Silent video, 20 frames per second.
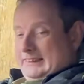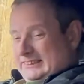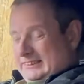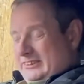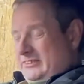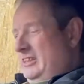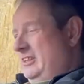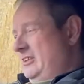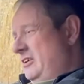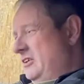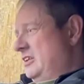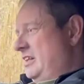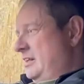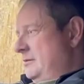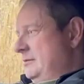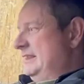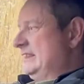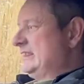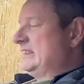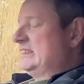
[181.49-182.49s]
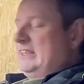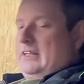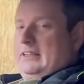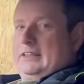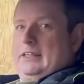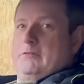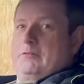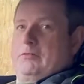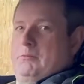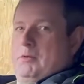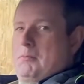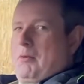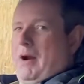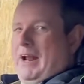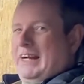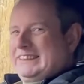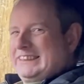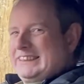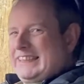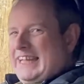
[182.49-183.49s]
So you're not going to be stuck from a
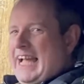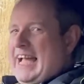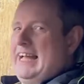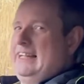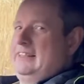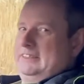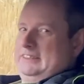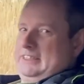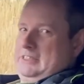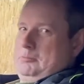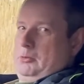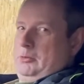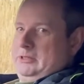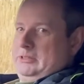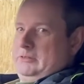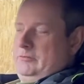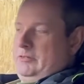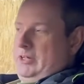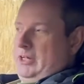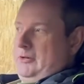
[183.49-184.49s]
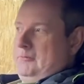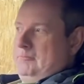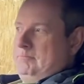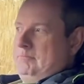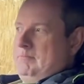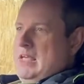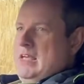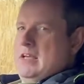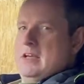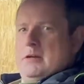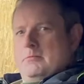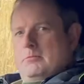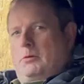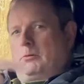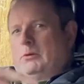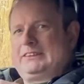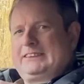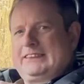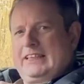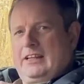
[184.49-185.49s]
practicality point of view. But
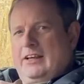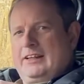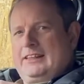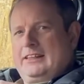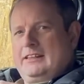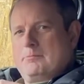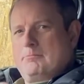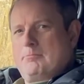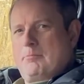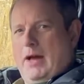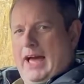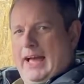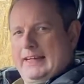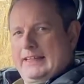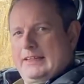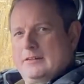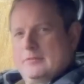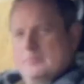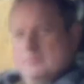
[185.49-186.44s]
what's it like in the back?